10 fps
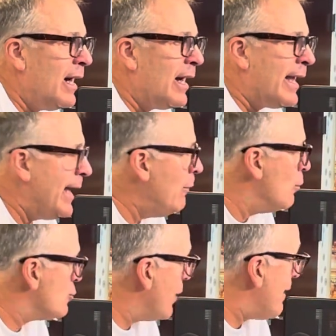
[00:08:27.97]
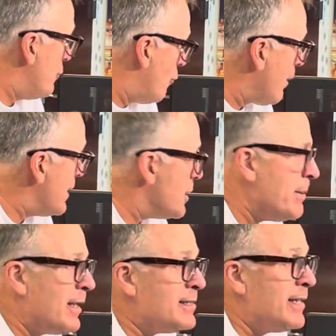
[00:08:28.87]
He will drive you crazy
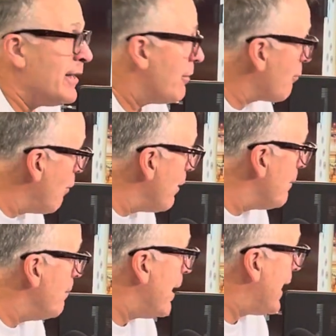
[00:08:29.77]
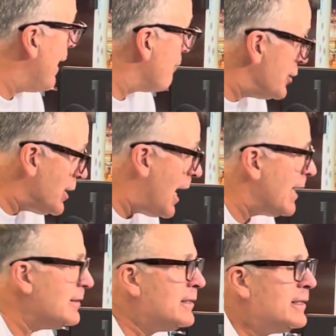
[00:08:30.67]
because he can throw it, make every shot.